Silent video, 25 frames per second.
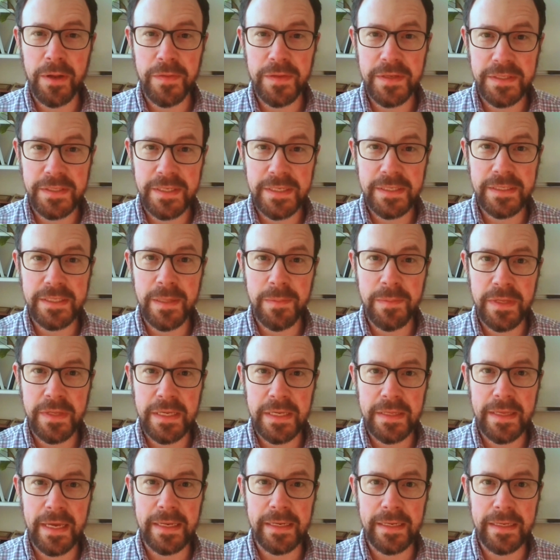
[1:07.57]
This is something
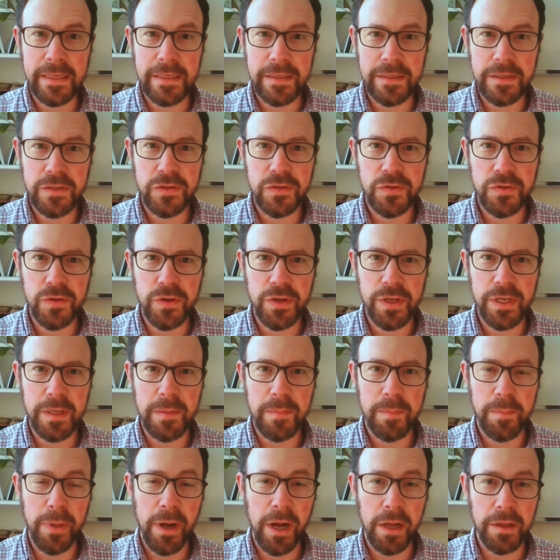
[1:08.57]
that industry
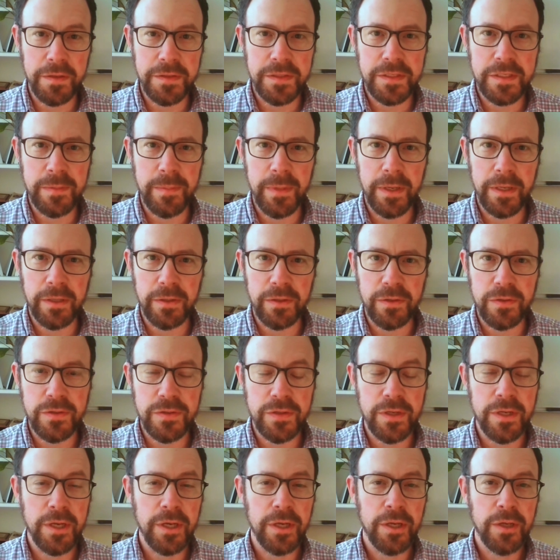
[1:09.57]
and policymakers
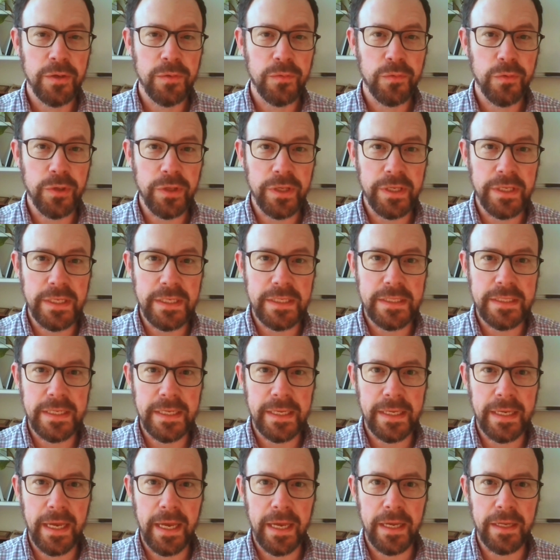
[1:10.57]
really need to
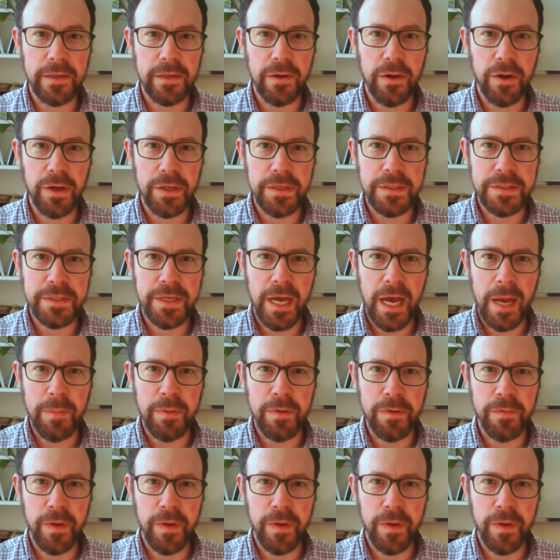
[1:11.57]
get on top of.